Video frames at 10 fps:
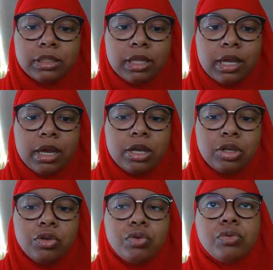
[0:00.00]
like a
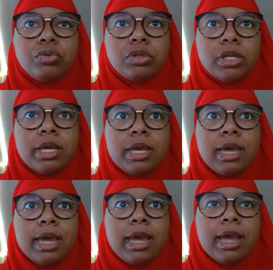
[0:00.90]
huge
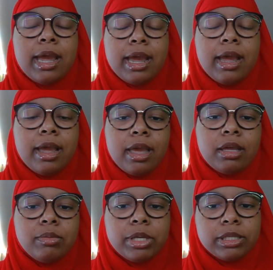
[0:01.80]

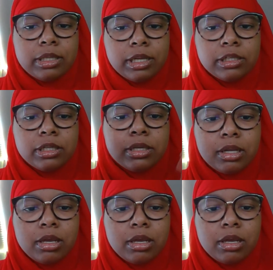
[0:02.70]
anime selection.